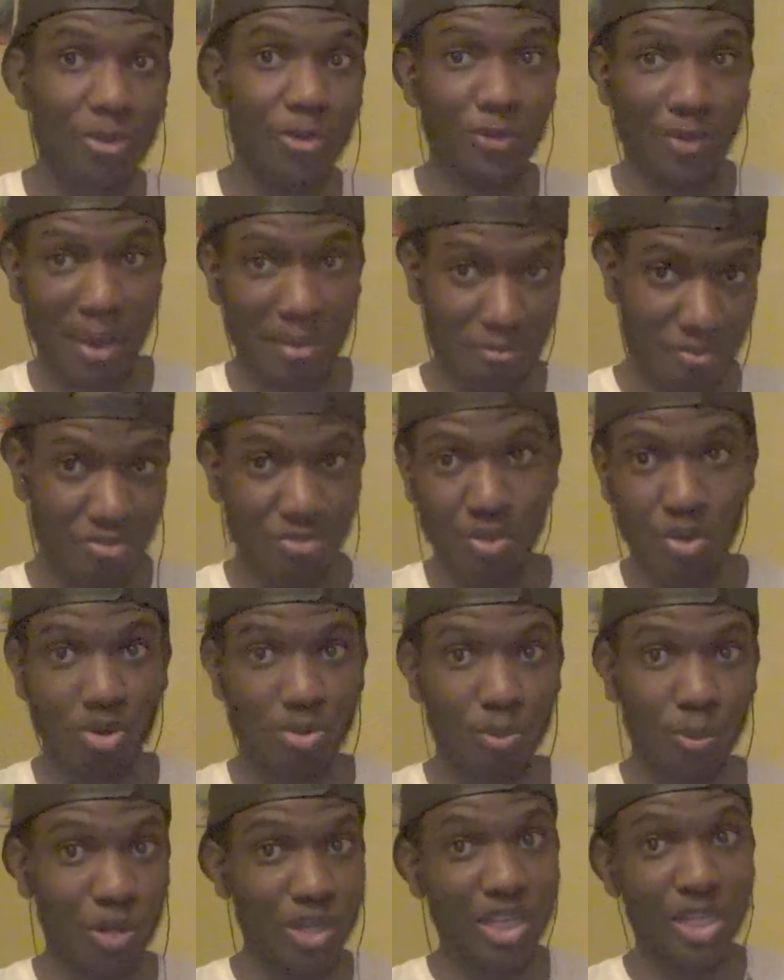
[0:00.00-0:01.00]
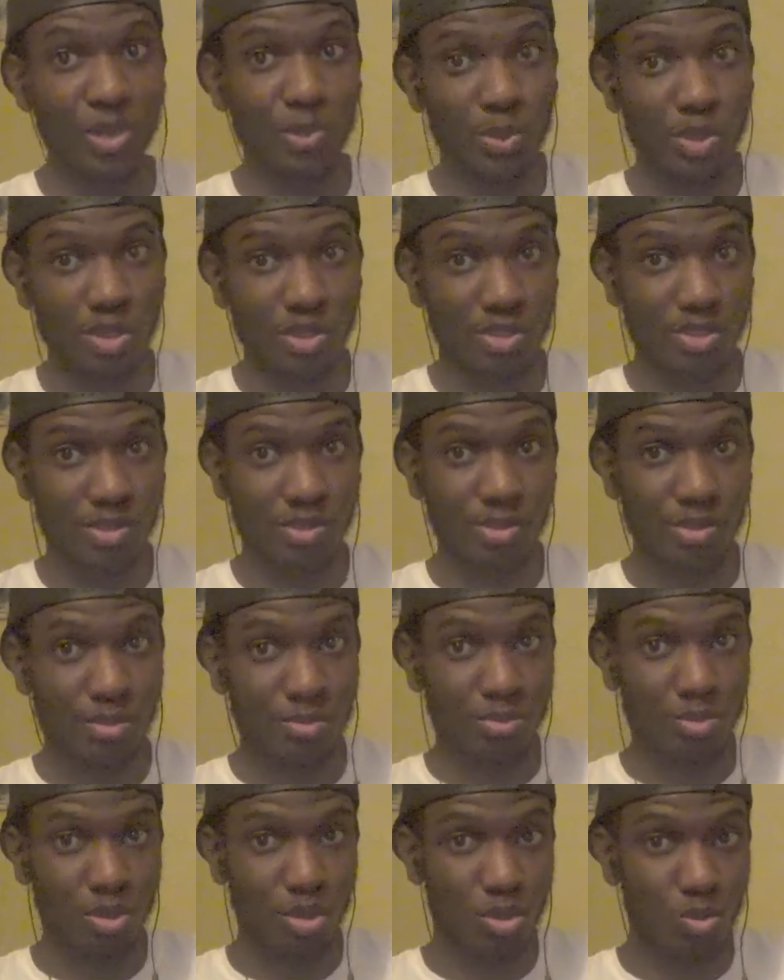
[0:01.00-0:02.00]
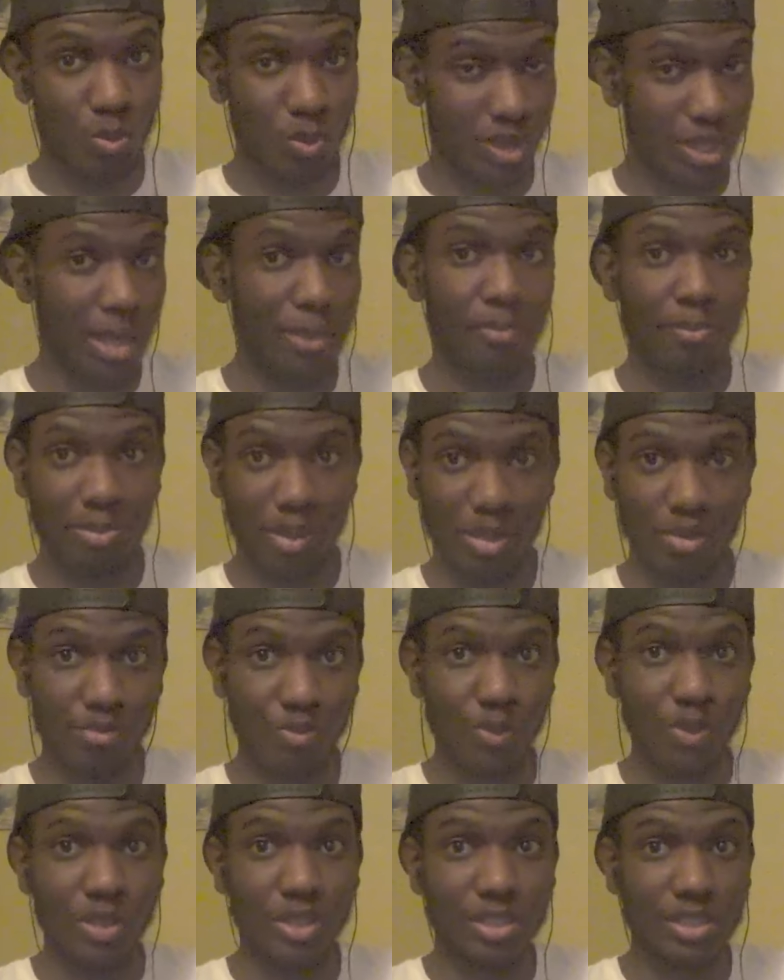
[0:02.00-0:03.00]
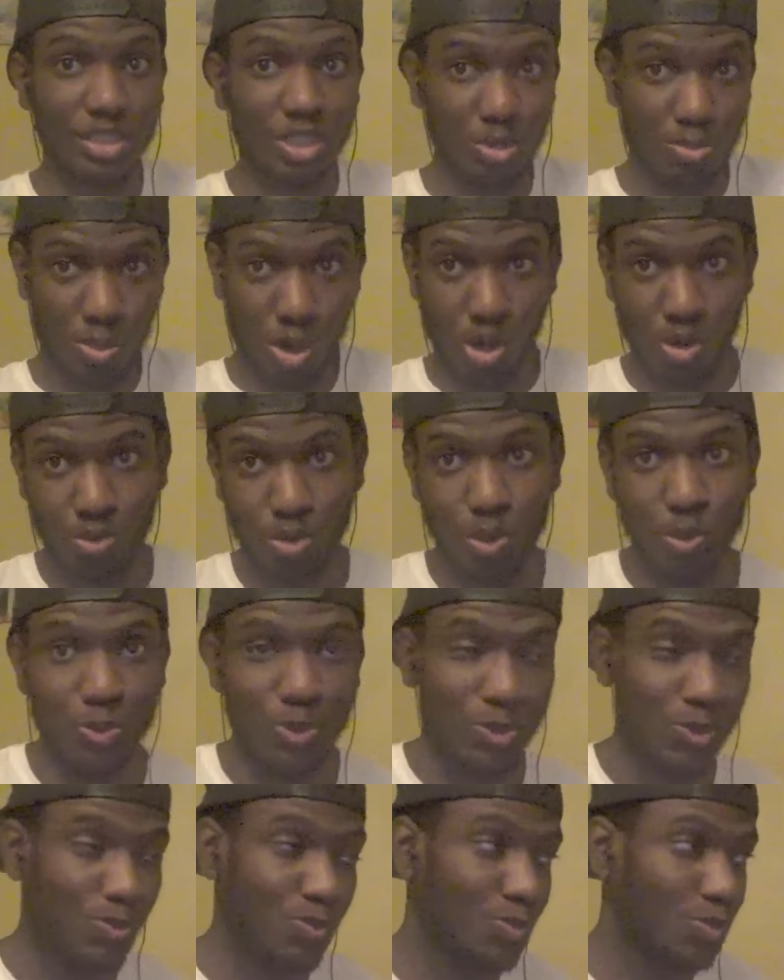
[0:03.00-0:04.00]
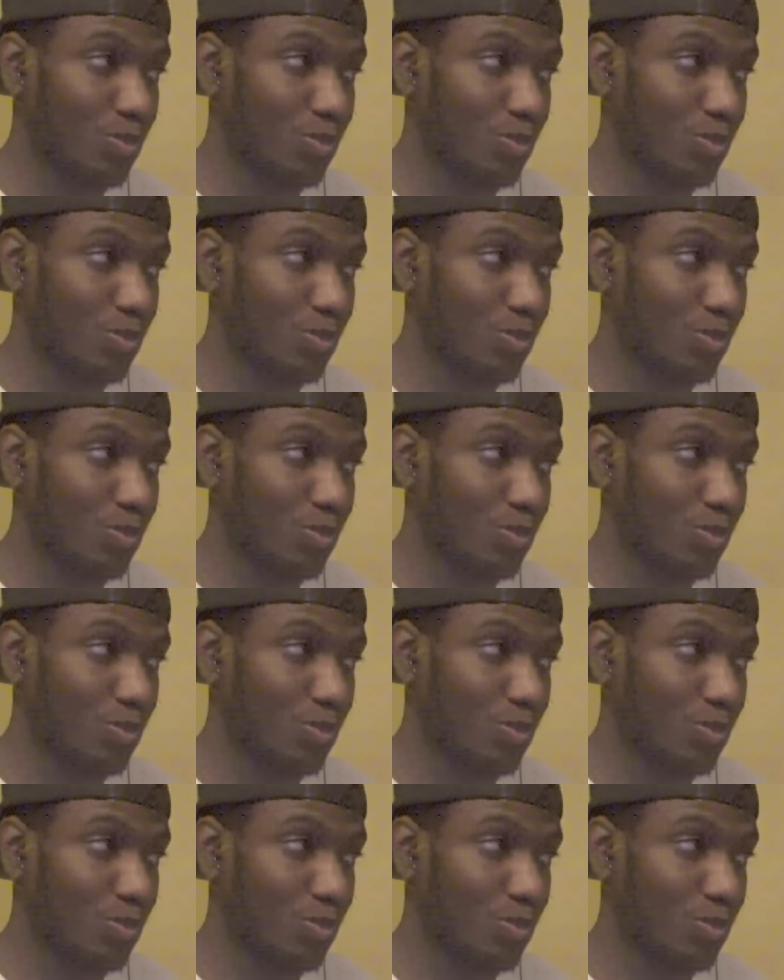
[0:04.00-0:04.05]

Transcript: rap form when he was with that beef with Jamar Rose.